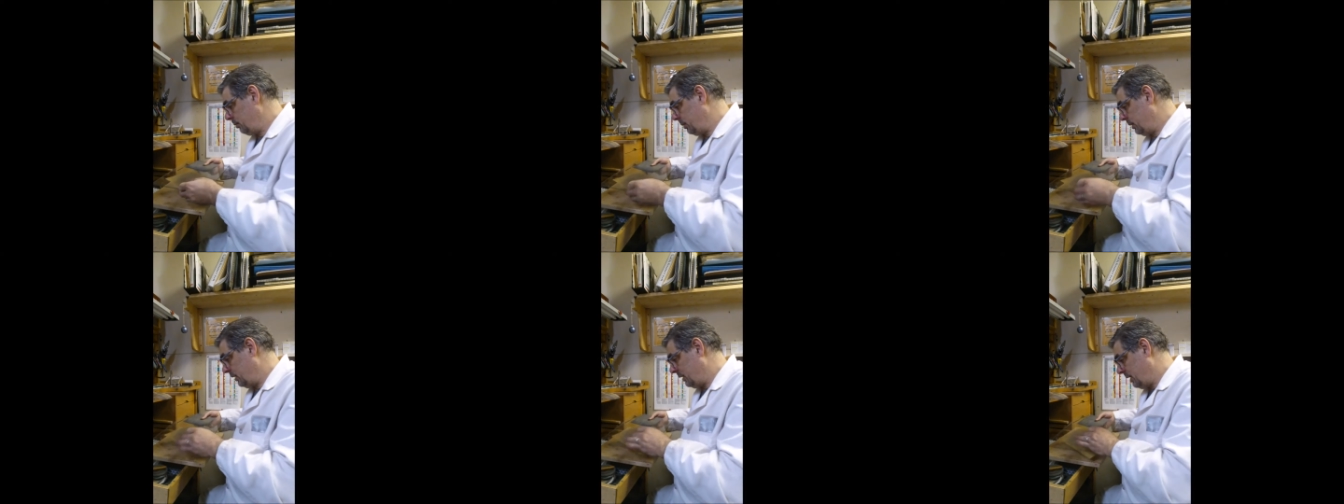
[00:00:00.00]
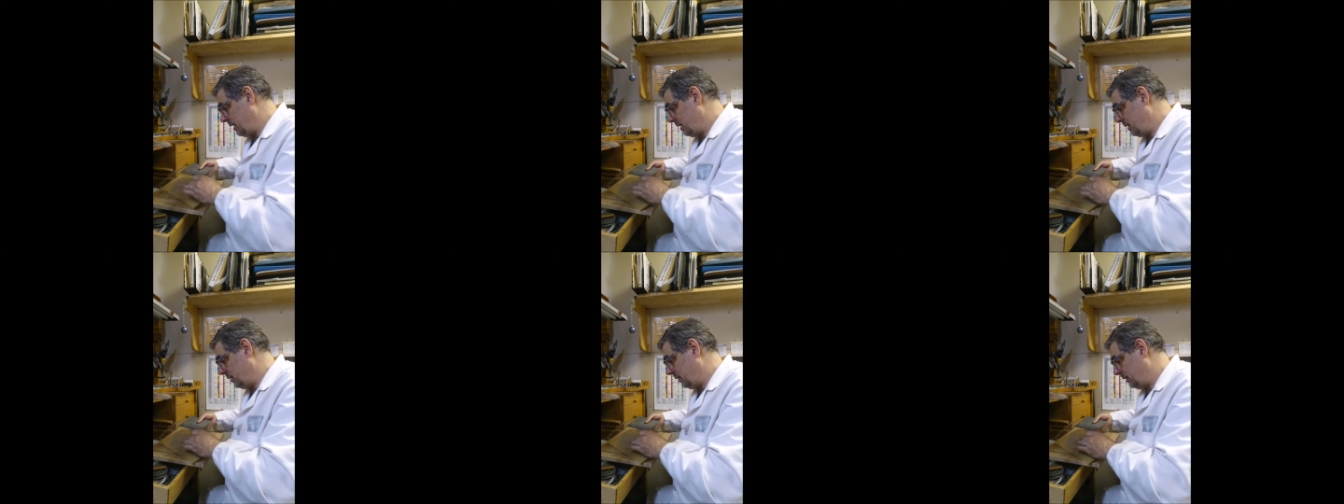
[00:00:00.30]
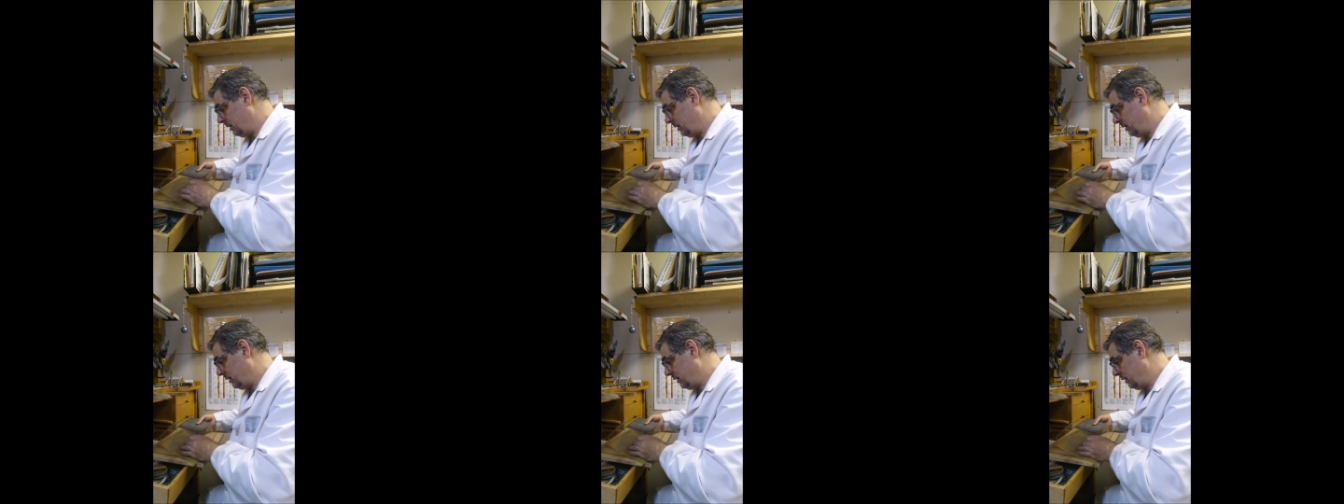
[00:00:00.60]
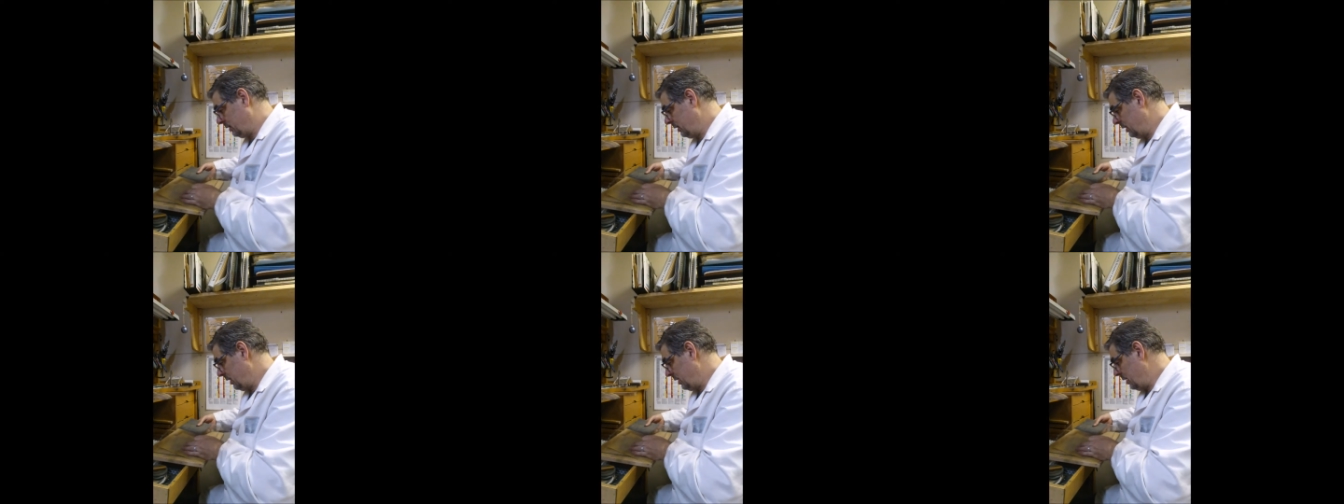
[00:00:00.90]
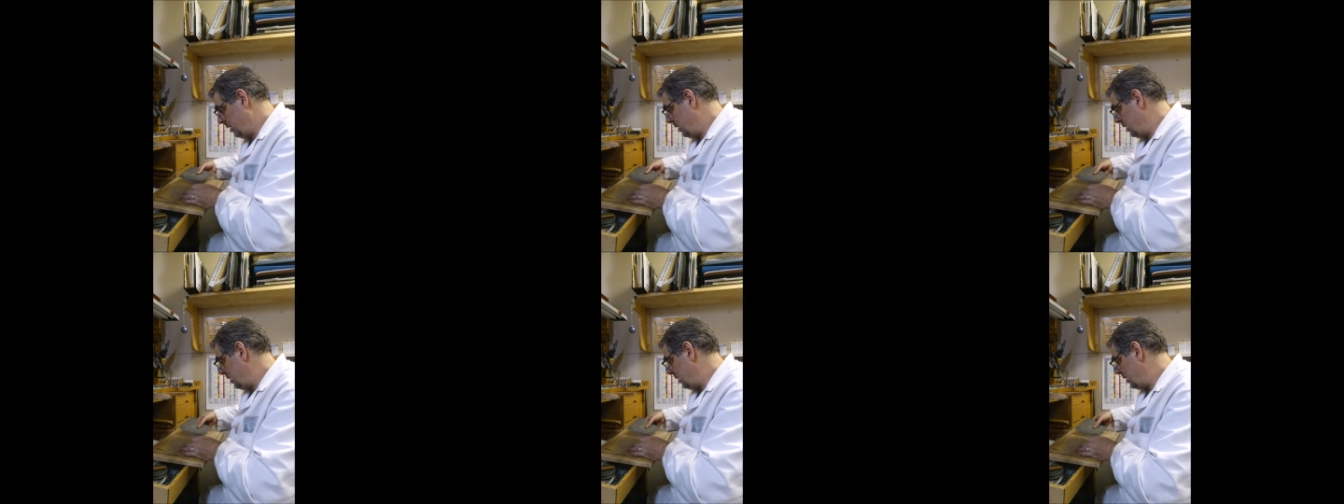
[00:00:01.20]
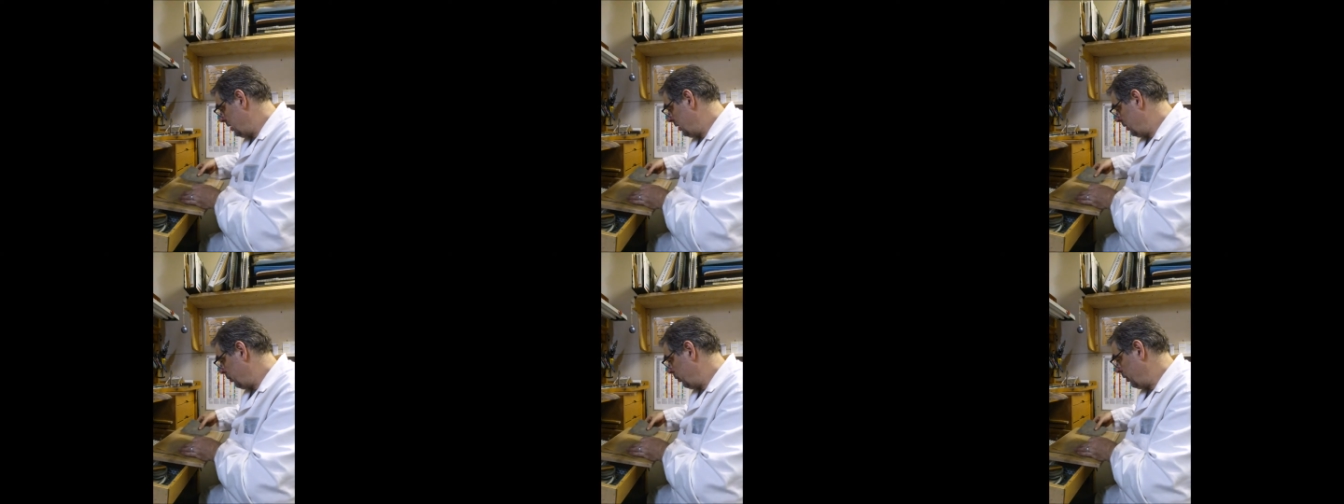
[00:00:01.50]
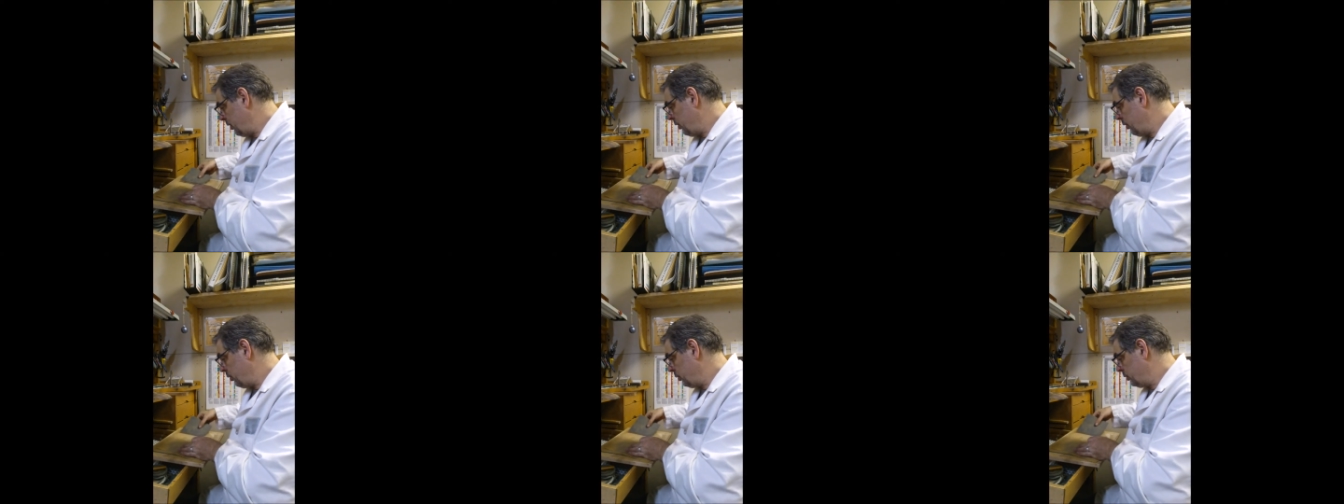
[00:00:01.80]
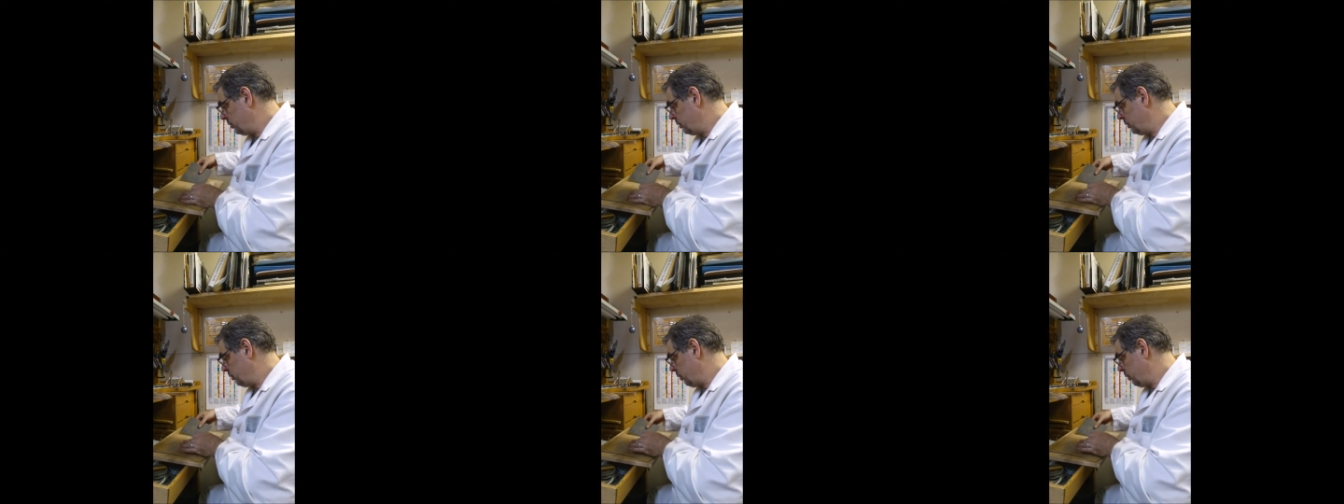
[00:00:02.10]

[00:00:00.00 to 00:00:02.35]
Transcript: because when those